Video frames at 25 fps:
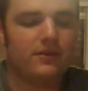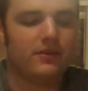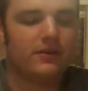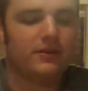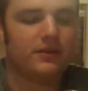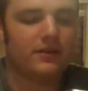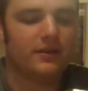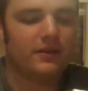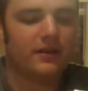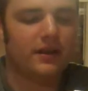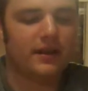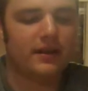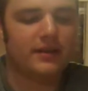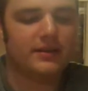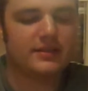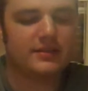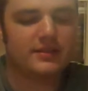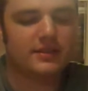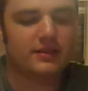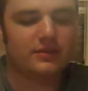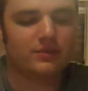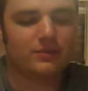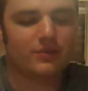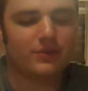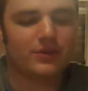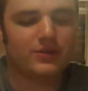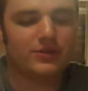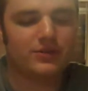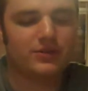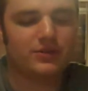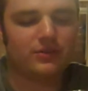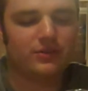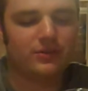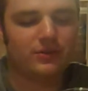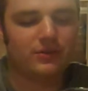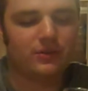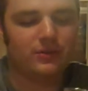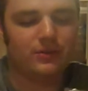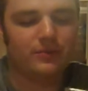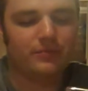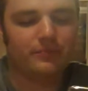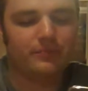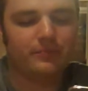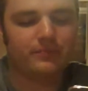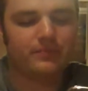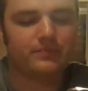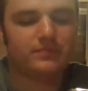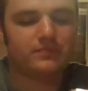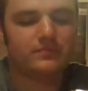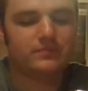you get a nice original
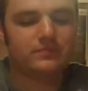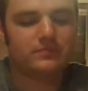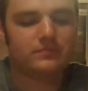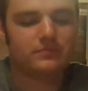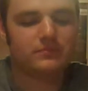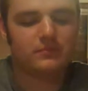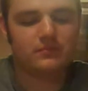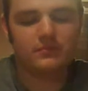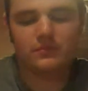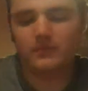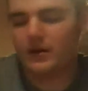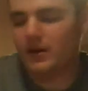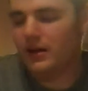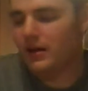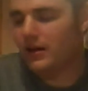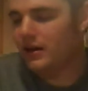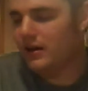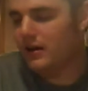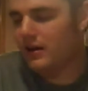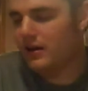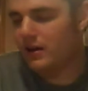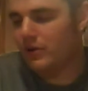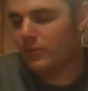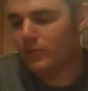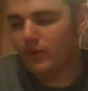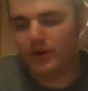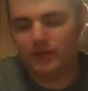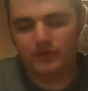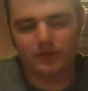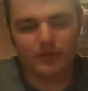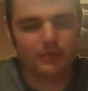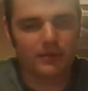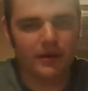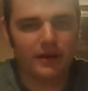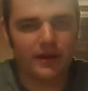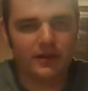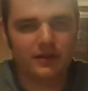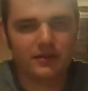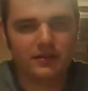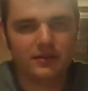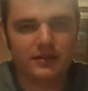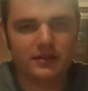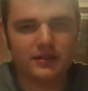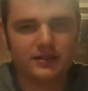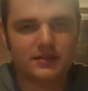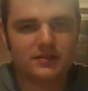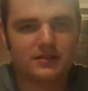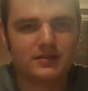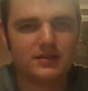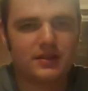one from
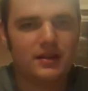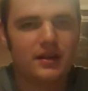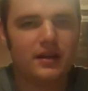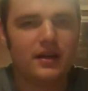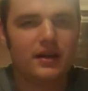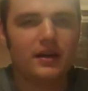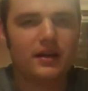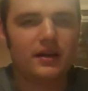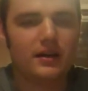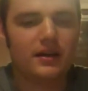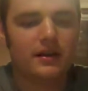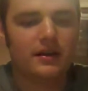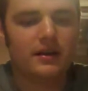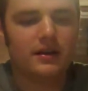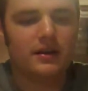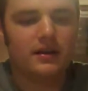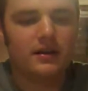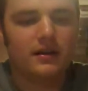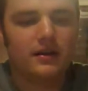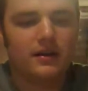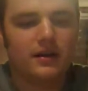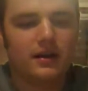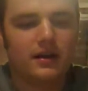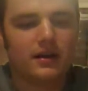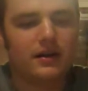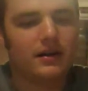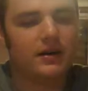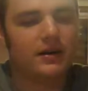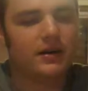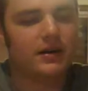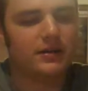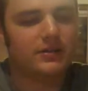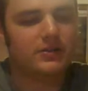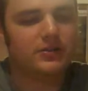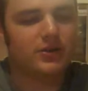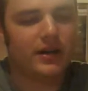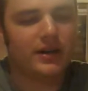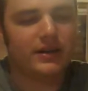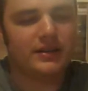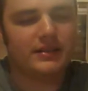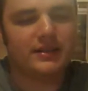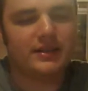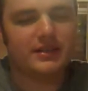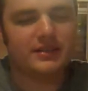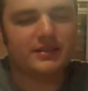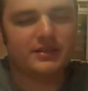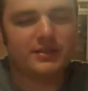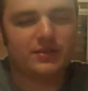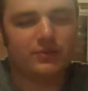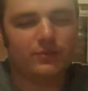England, try and
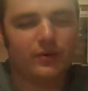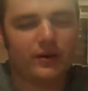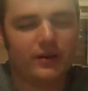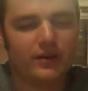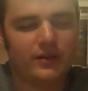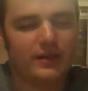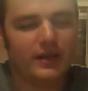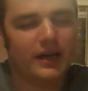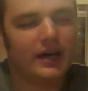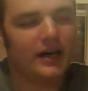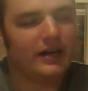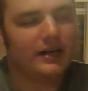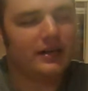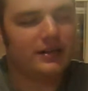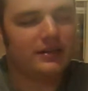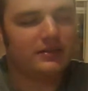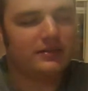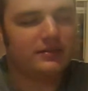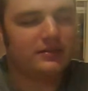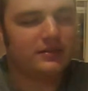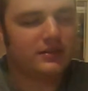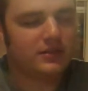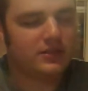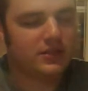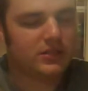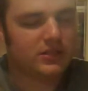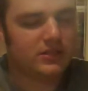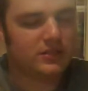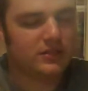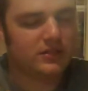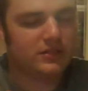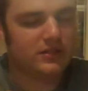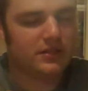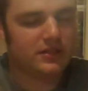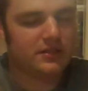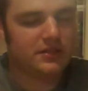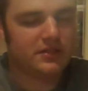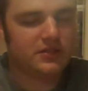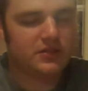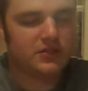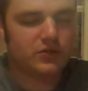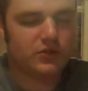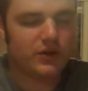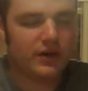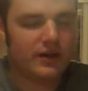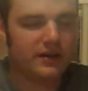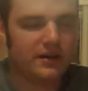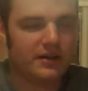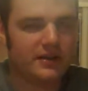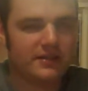taste the one that is
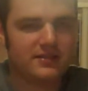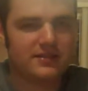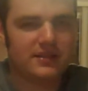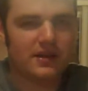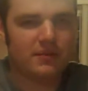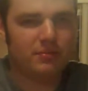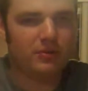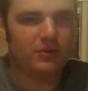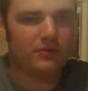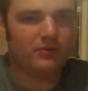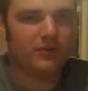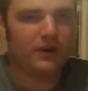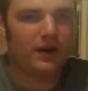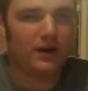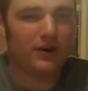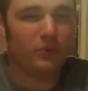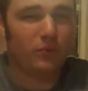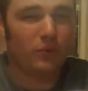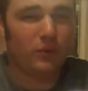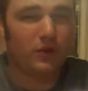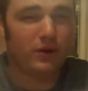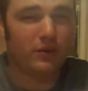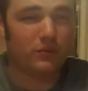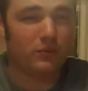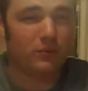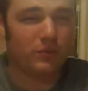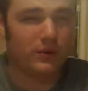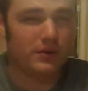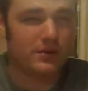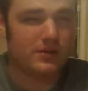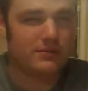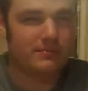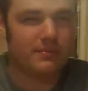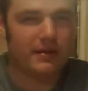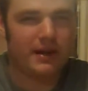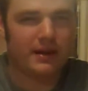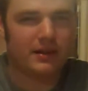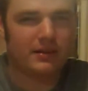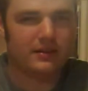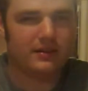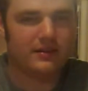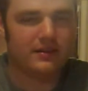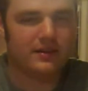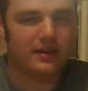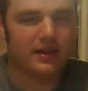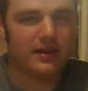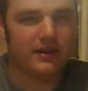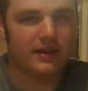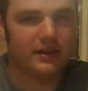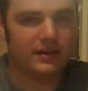trying to exemplify what it was back in the
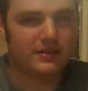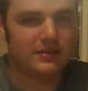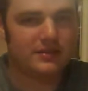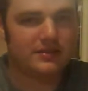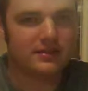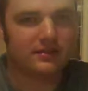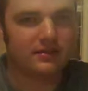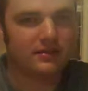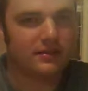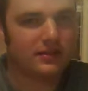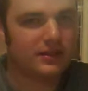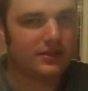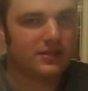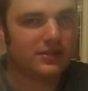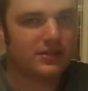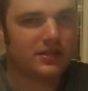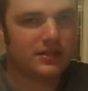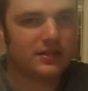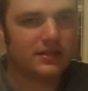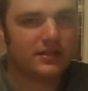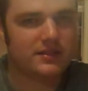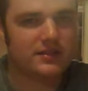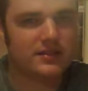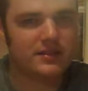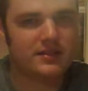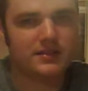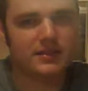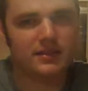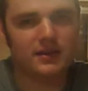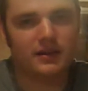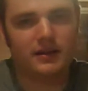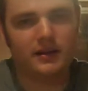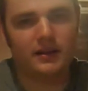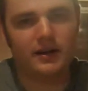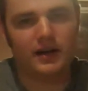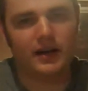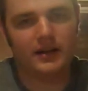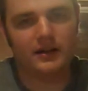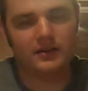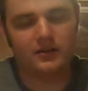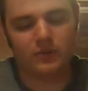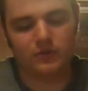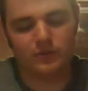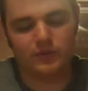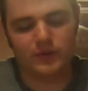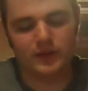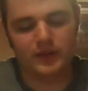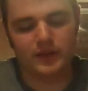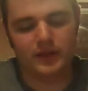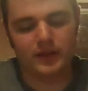day. It's delicious. I don't
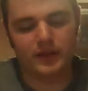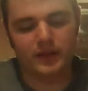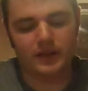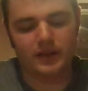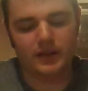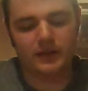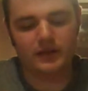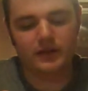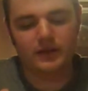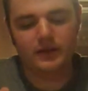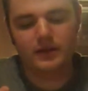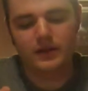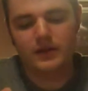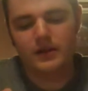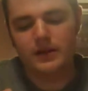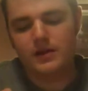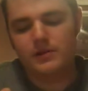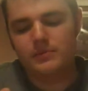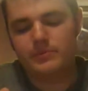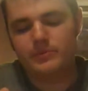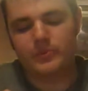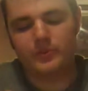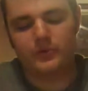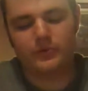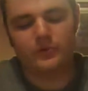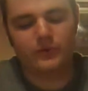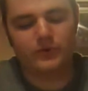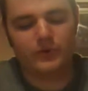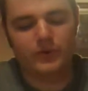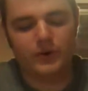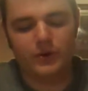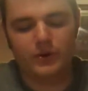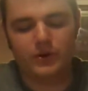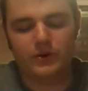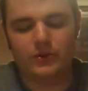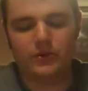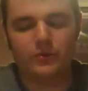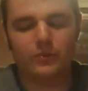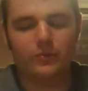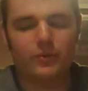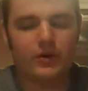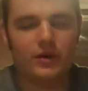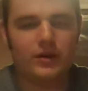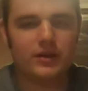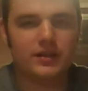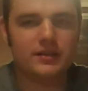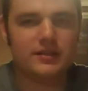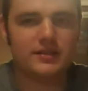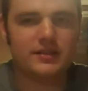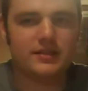really prefer the
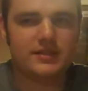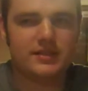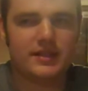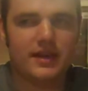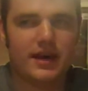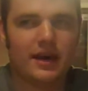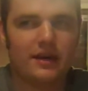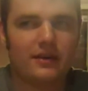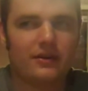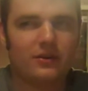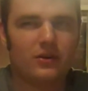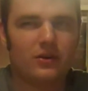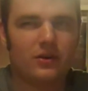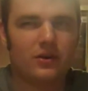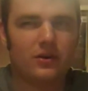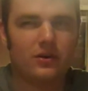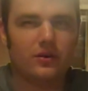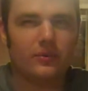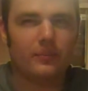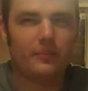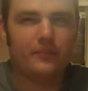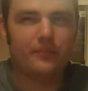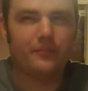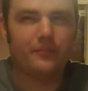ones that are